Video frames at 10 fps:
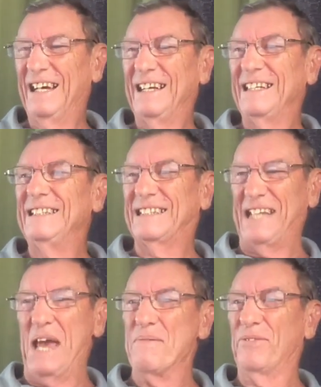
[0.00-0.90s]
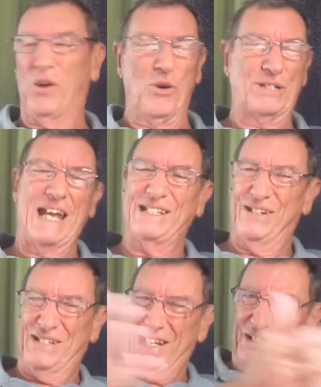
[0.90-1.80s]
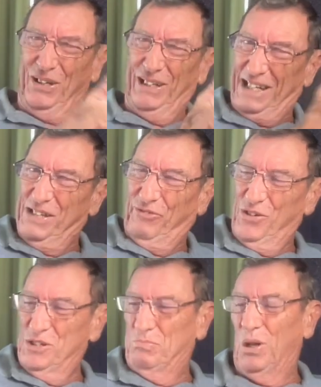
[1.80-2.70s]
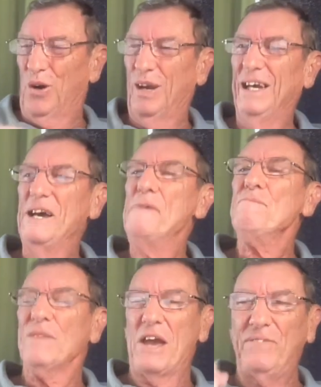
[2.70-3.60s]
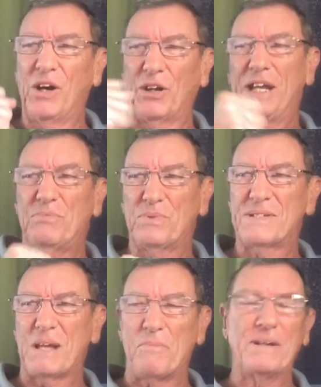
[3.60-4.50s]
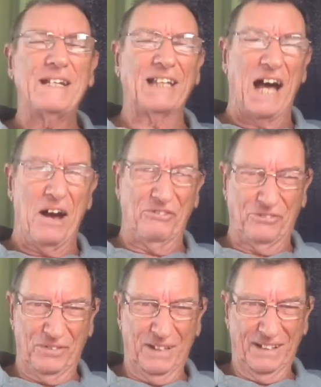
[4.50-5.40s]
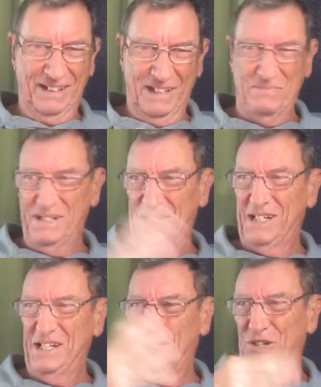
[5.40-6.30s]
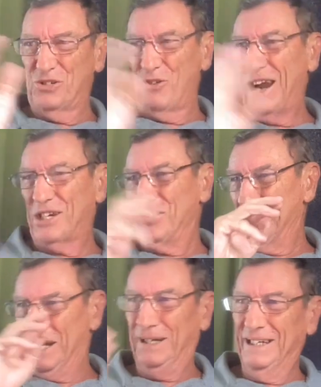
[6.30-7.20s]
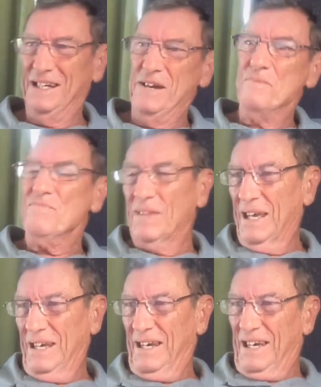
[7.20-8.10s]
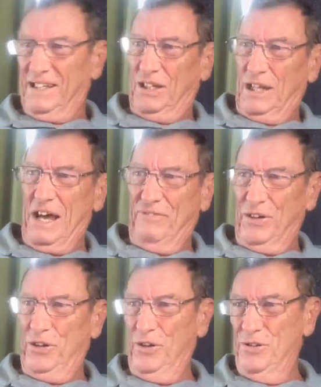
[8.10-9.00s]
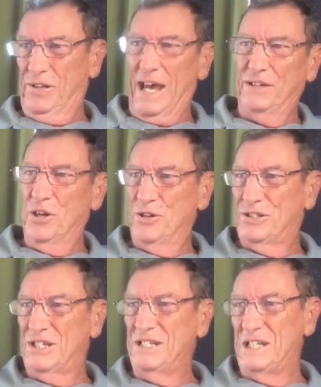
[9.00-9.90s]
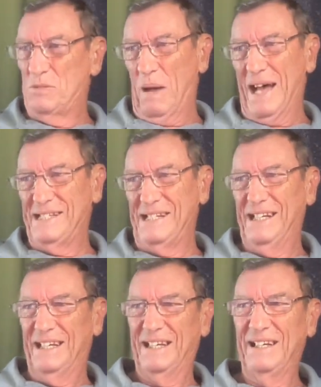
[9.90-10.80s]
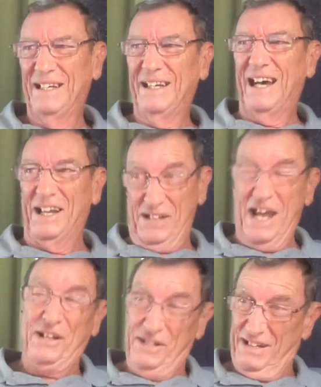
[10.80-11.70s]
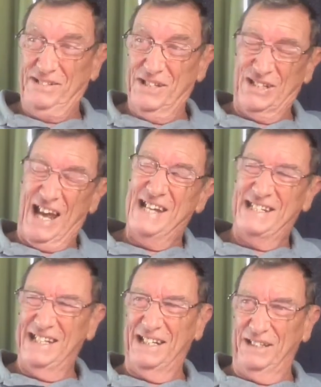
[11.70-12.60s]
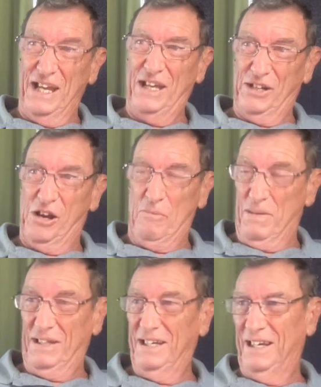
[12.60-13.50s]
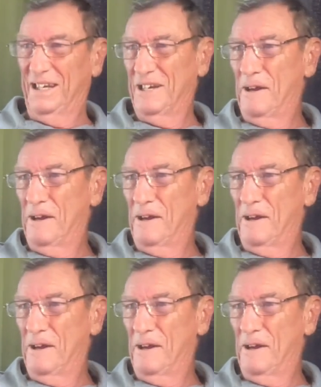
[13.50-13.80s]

And Sam, of course, as I said earlier in the first blog, if he got hit with something, he'd laugh. It'd be his distraction, The laugh hadn't heard since his passing. And in this case, he said, yeah, you got me there.